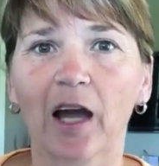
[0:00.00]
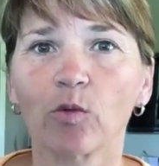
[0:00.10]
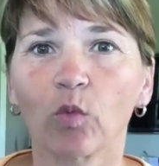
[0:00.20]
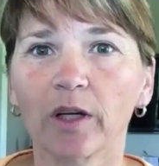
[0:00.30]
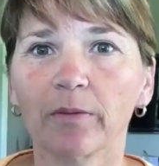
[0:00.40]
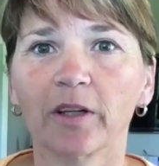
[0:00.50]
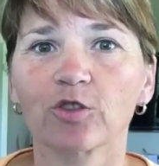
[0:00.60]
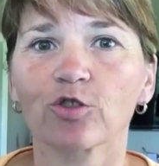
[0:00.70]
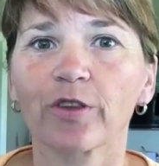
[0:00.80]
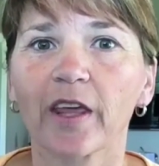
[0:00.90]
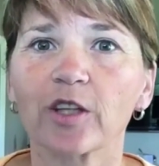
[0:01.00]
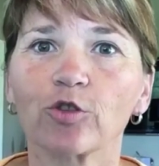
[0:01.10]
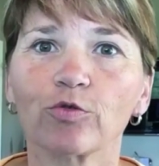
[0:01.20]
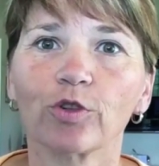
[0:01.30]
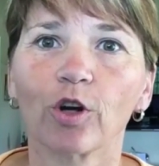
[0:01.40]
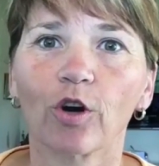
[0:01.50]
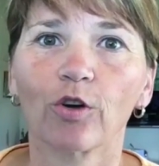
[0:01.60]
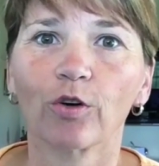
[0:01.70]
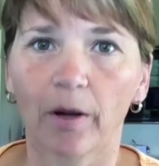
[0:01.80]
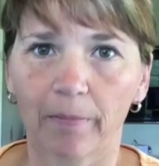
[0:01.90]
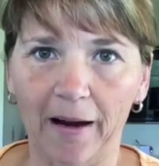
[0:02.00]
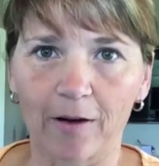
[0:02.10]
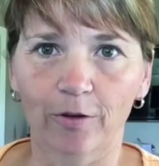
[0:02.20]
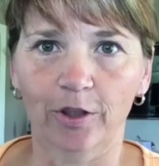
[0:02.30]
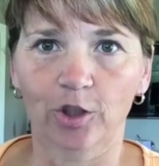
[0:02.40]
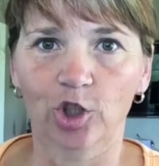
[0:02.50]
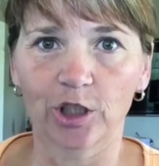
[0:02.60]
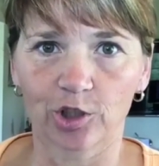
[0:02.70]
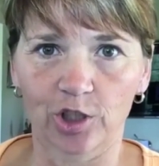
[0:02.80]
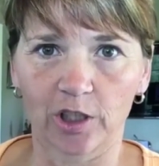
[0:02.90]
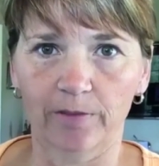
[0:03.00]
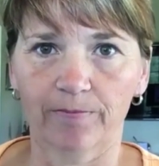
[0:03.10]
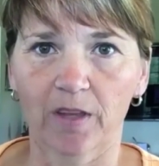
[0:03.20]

I want to make sure that you know about the cheat sheet.